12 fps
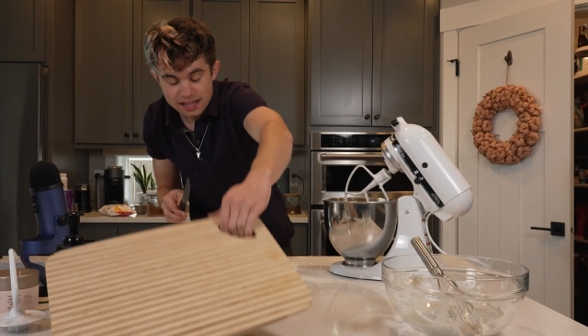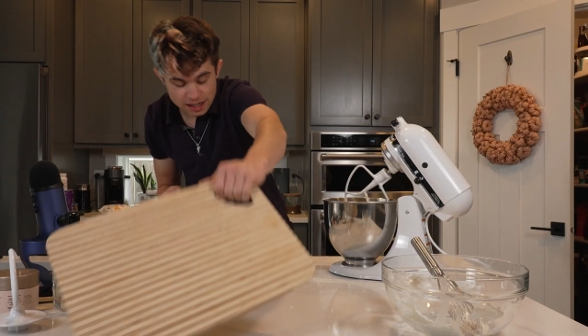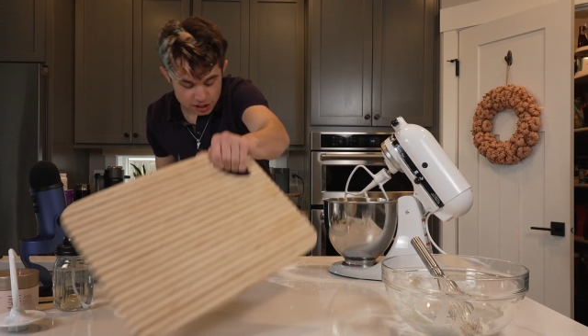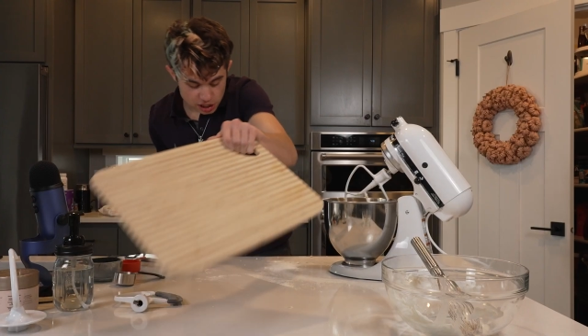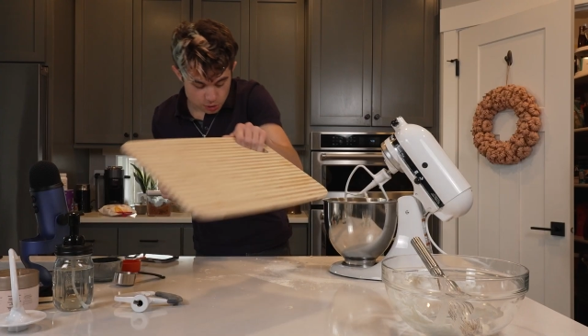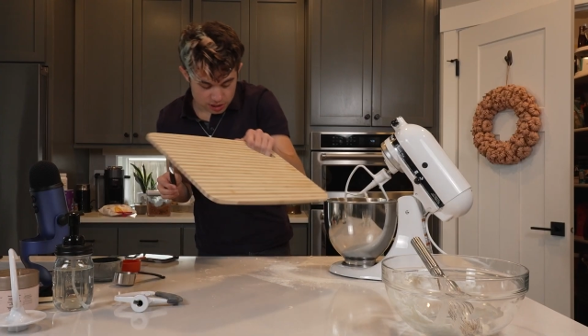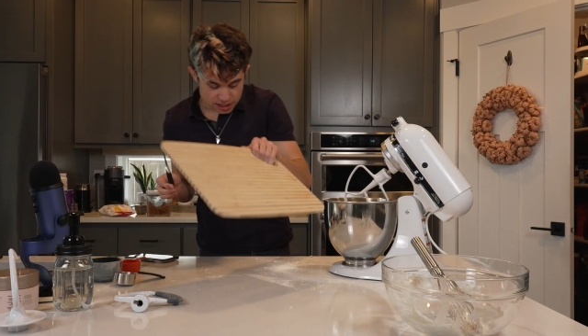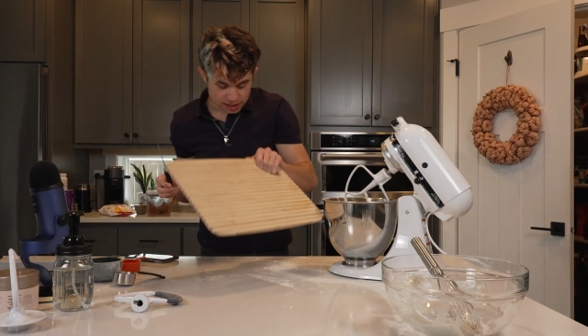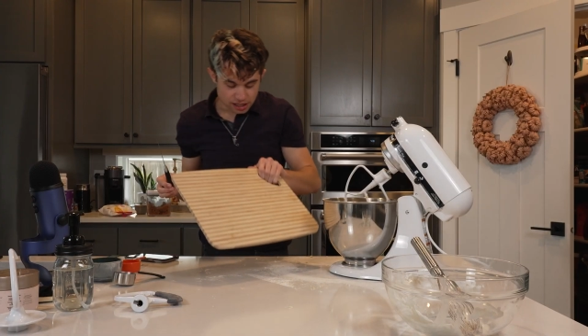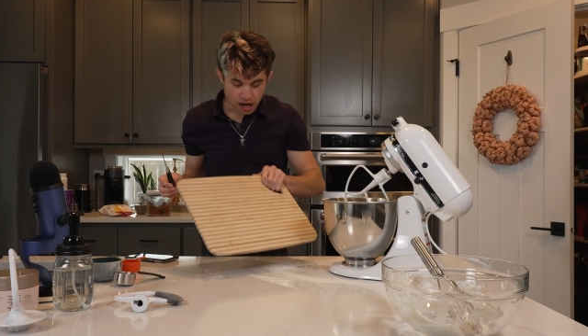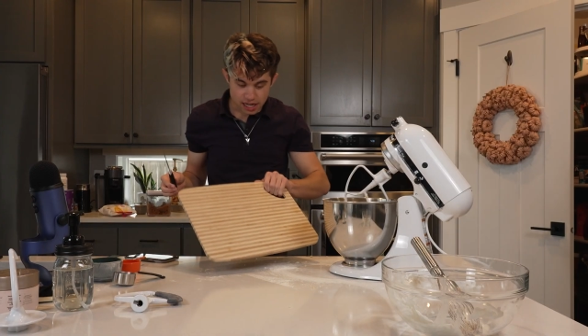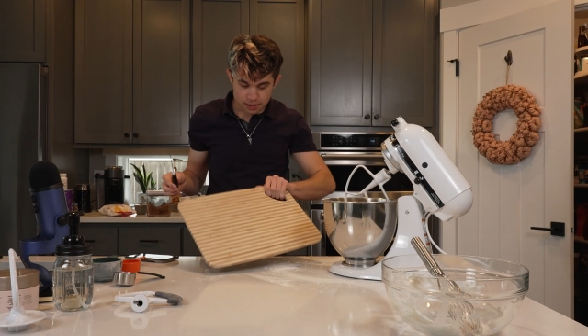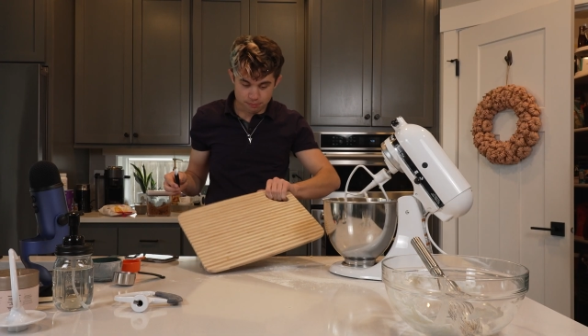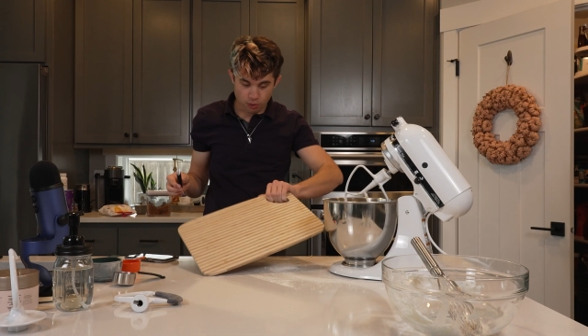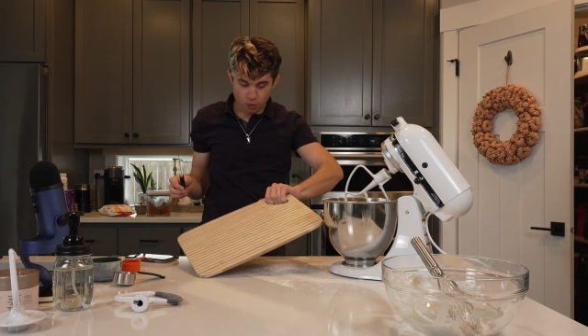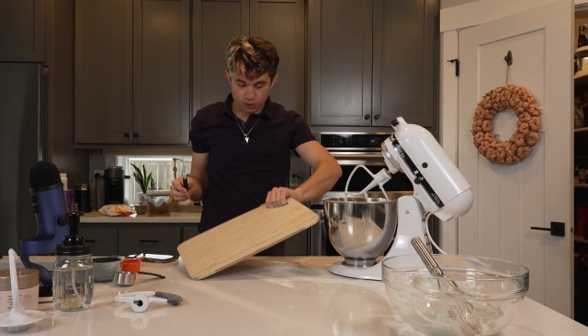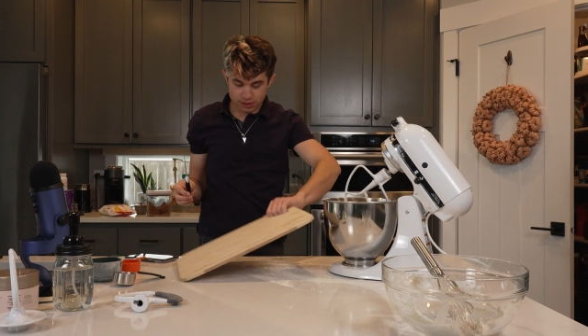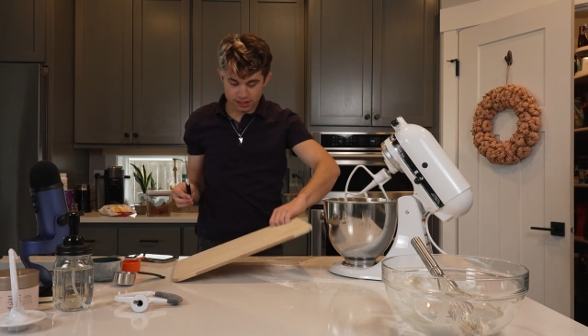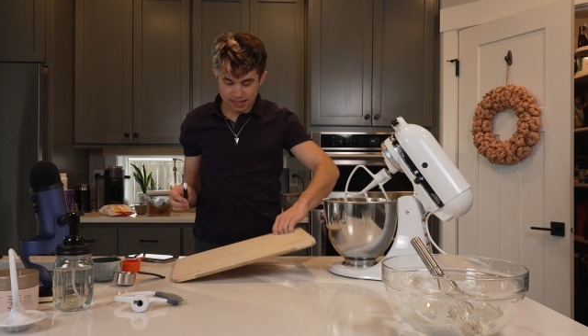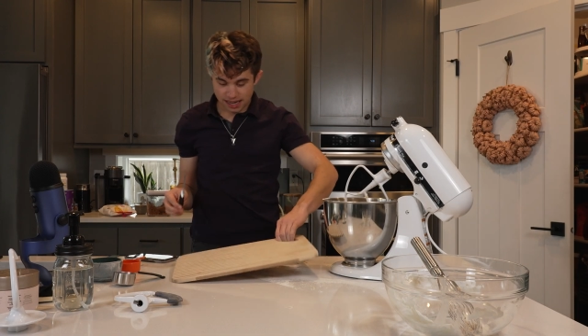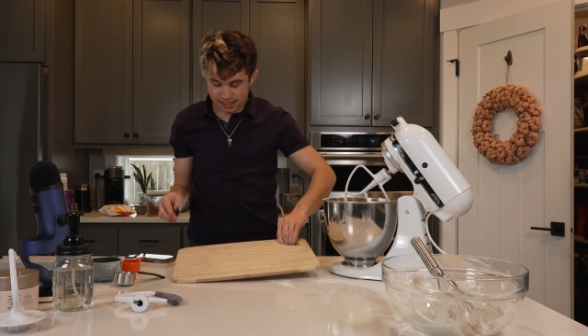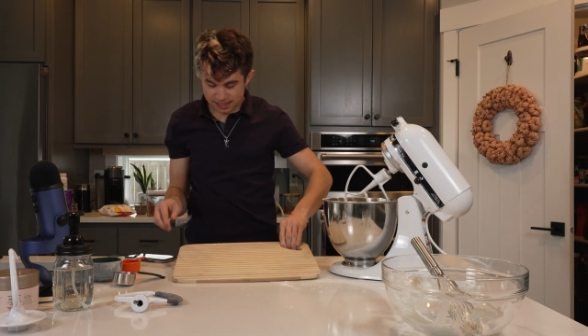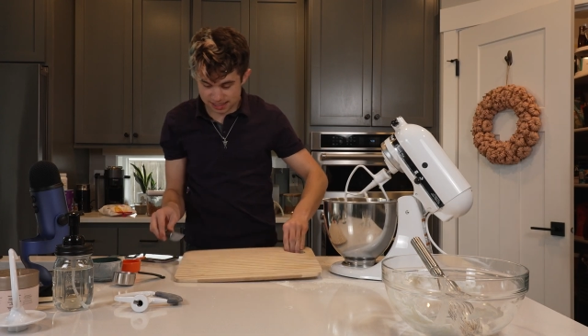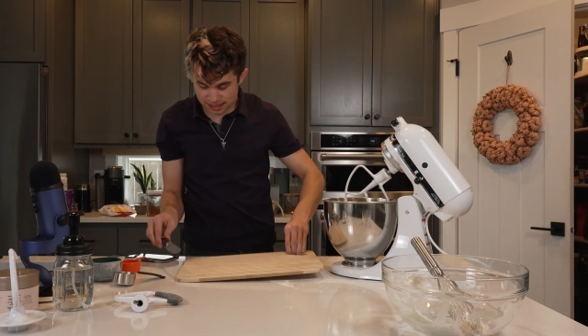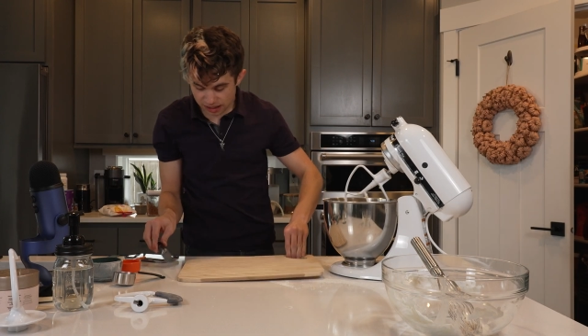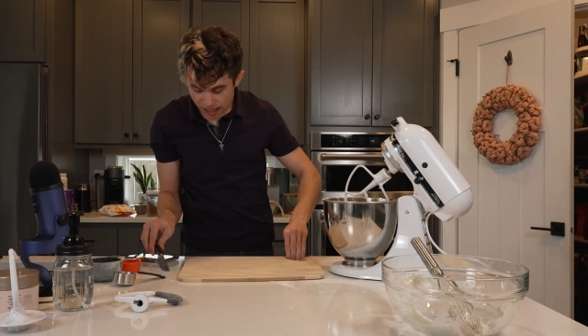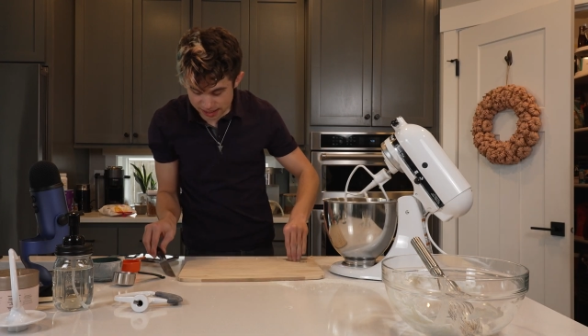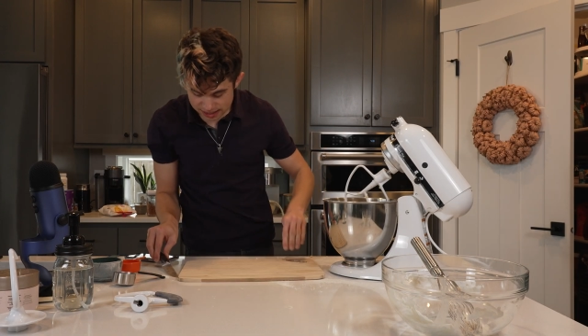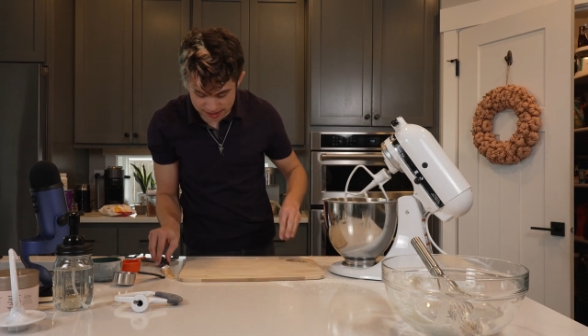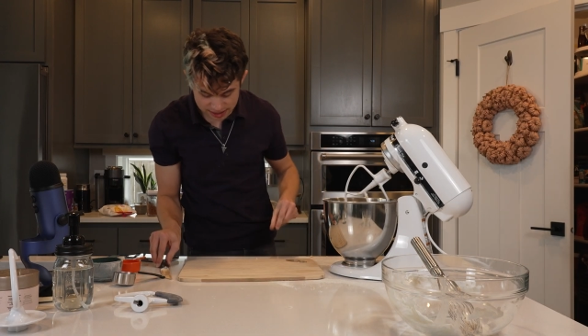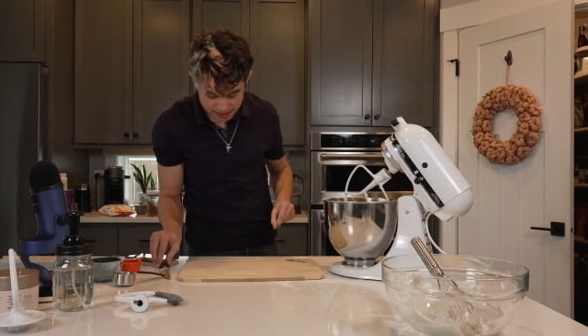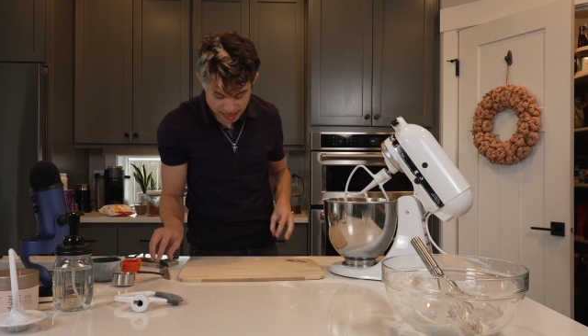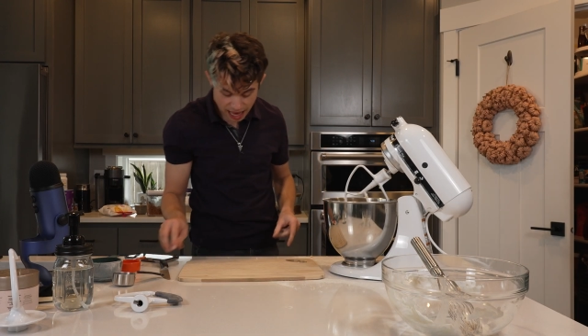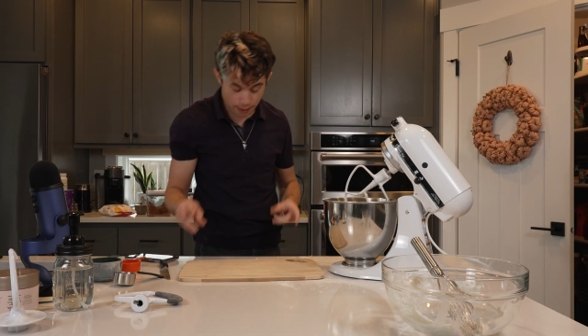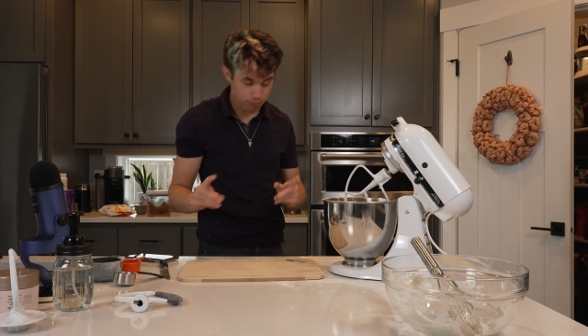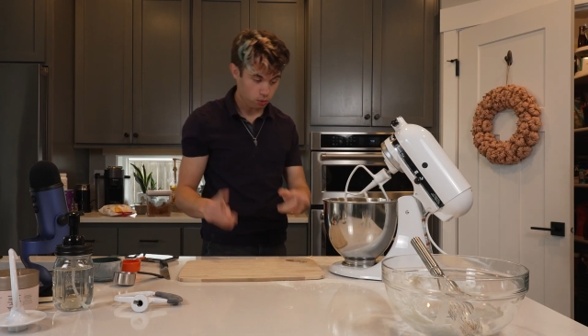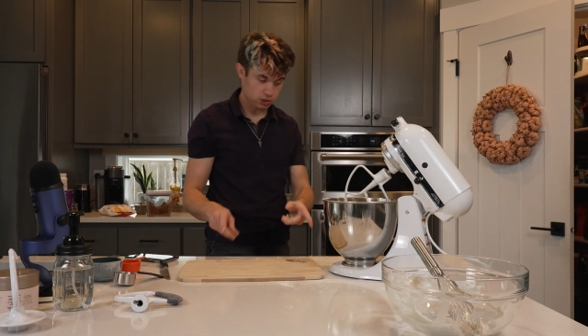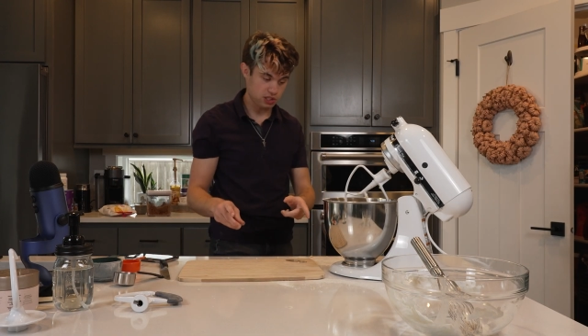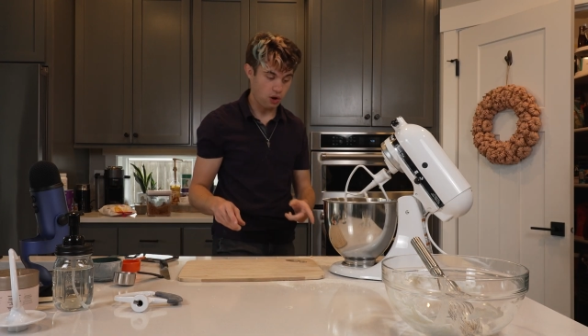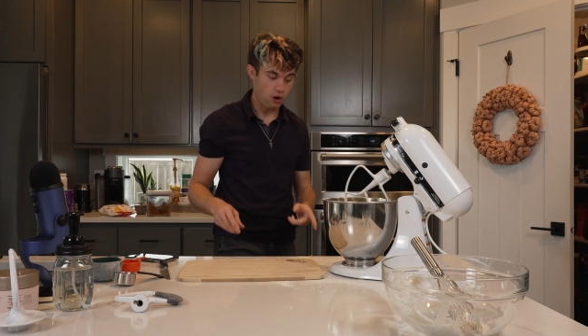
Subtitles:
I'm gonna use the cutting board that I sliced the apples